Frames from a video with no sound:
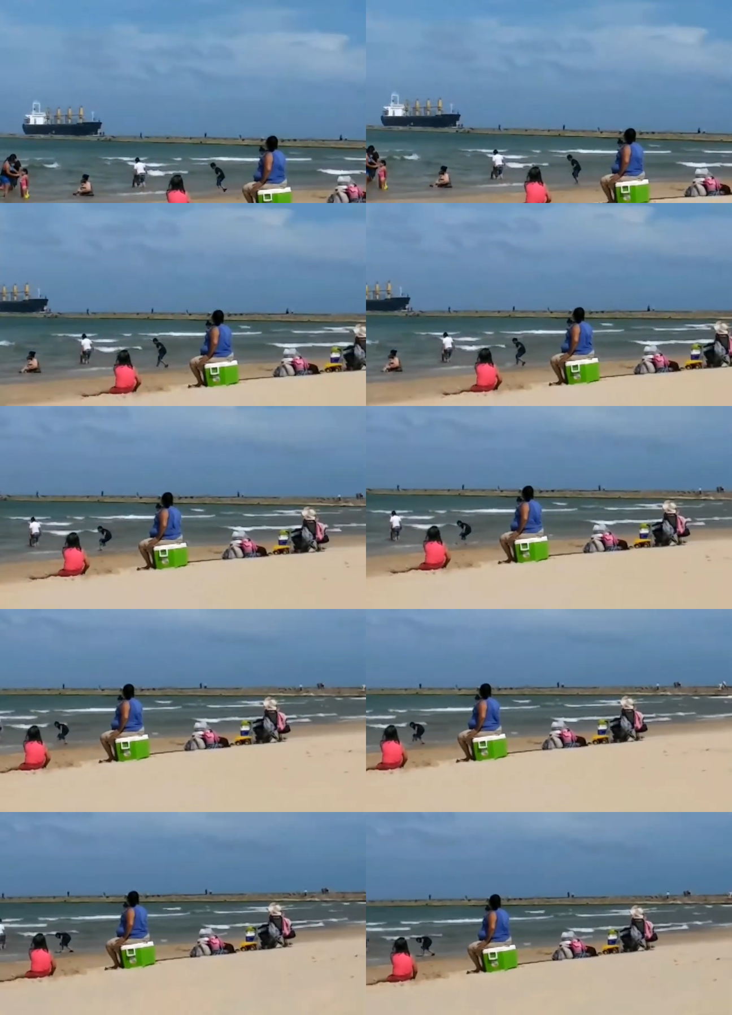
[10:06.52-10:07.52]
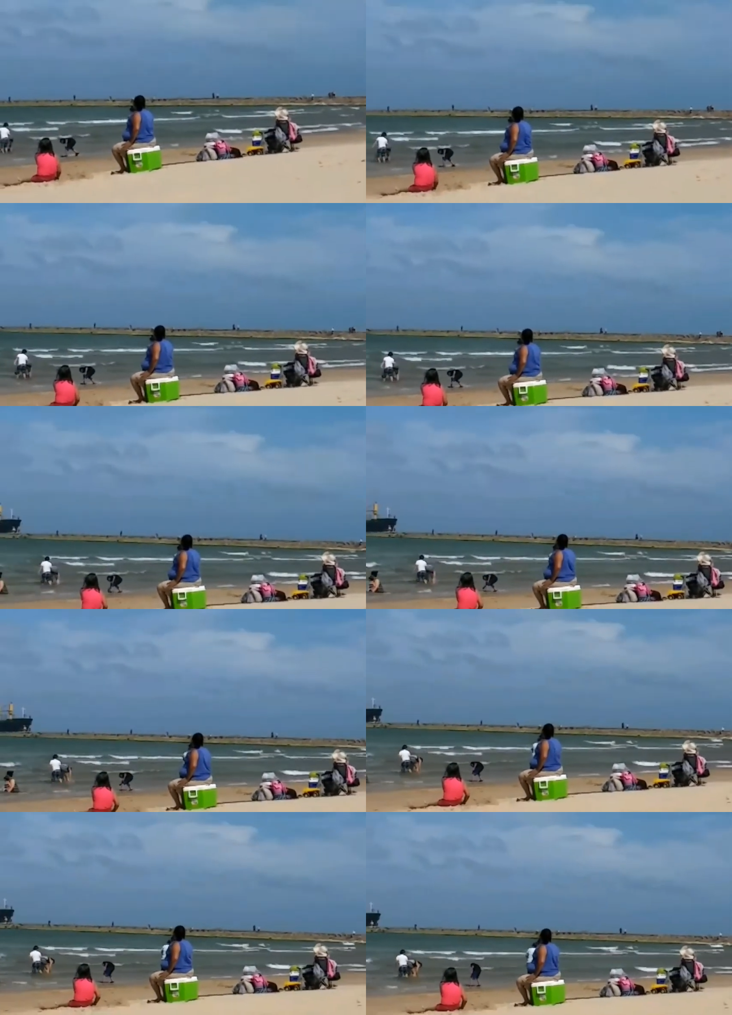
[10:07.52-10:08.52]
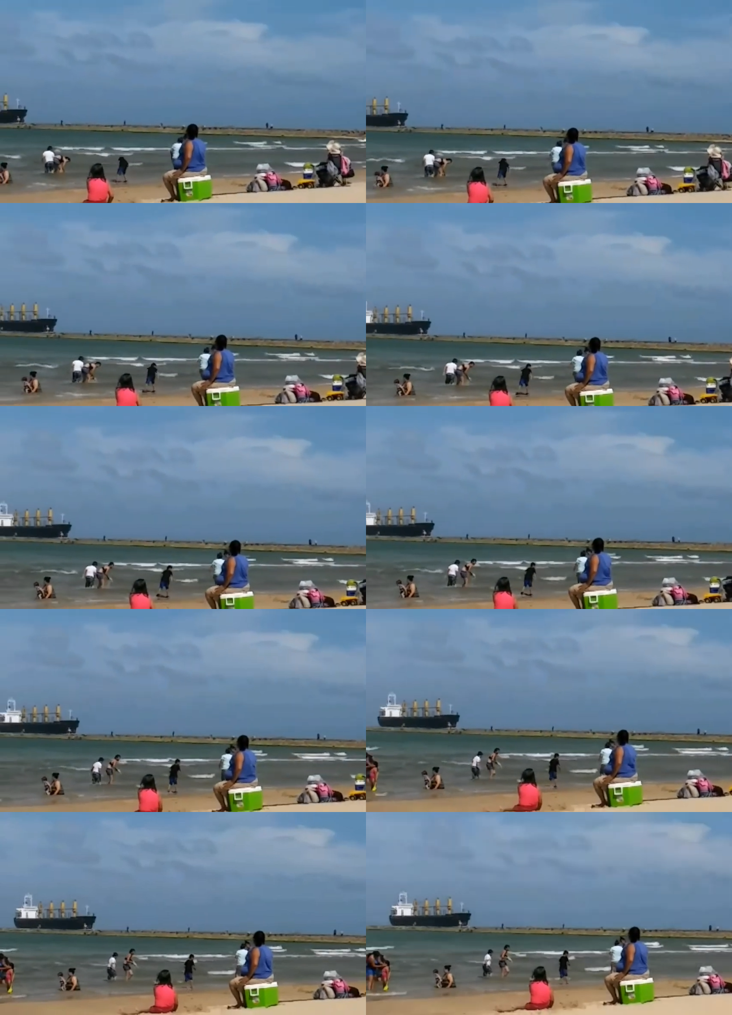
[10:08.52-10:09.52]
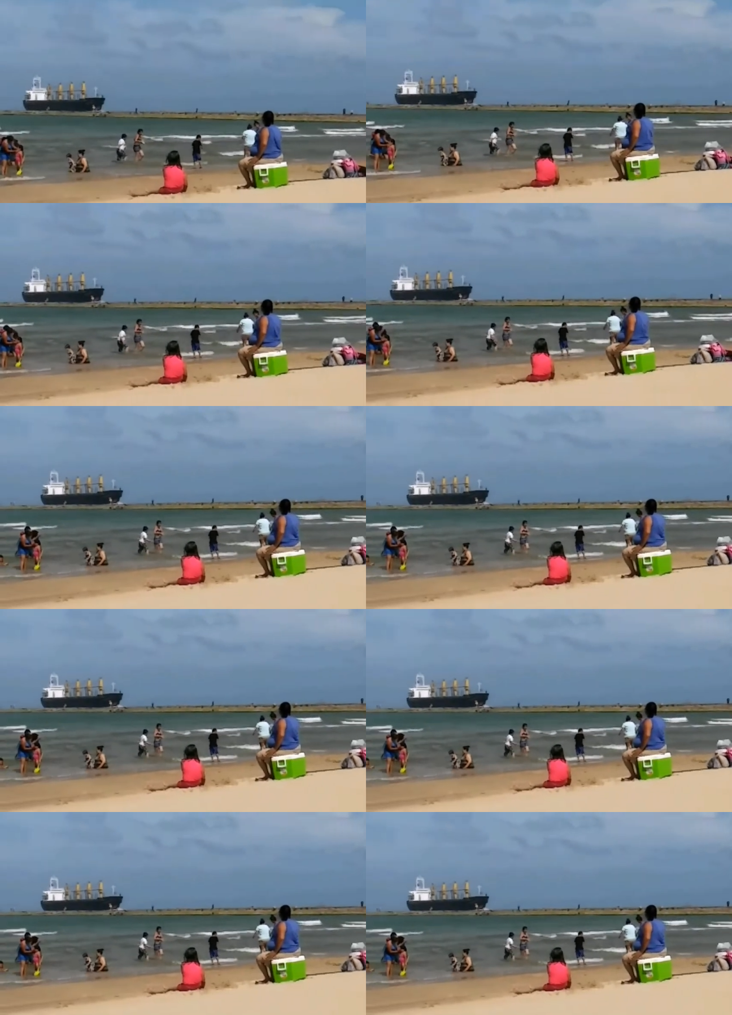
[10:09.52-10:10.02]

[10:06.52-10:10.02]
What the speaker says: No face is visible, so there are no lips to read.